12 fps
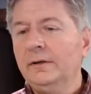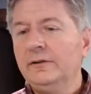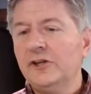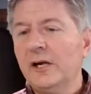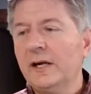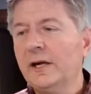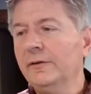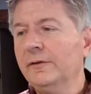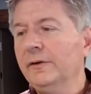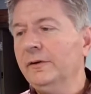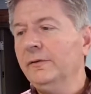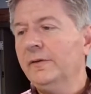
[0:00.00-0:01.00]
Check out
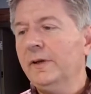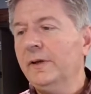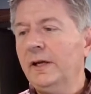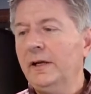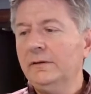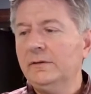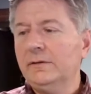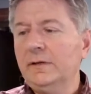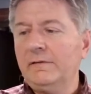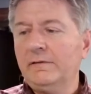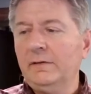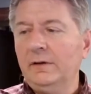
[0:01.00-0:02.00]
the new things.
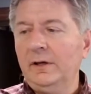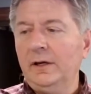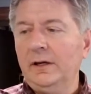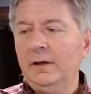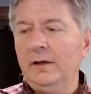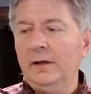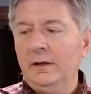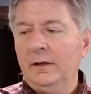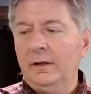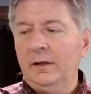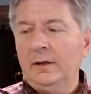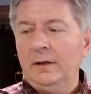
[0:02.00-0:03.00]
Definitely
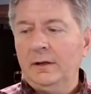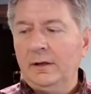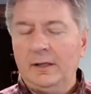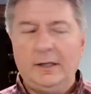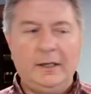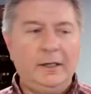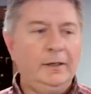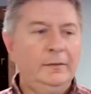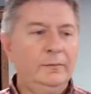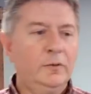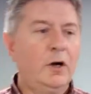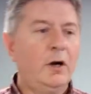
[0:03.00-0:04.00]

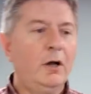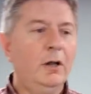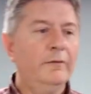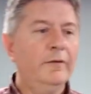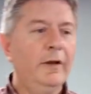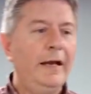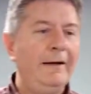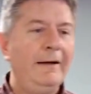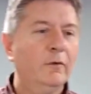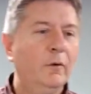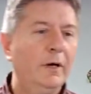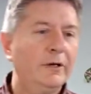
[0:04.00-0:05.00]
call if you
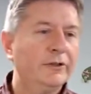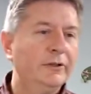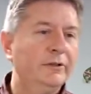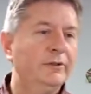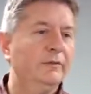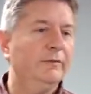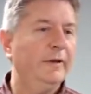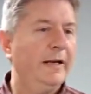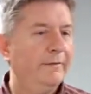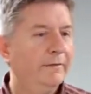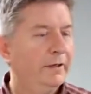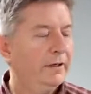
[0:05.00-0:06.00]
have questions, if you
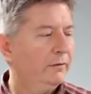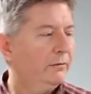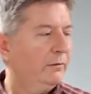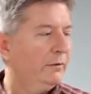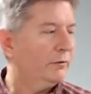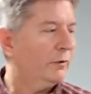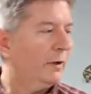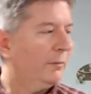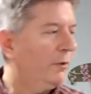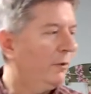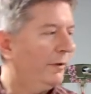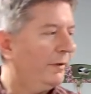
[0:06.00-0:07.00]
have any
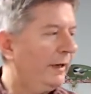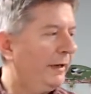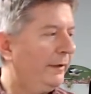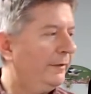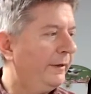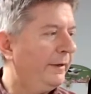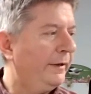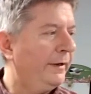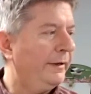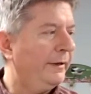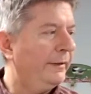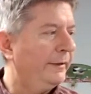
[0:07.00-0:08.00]
trouble with anything.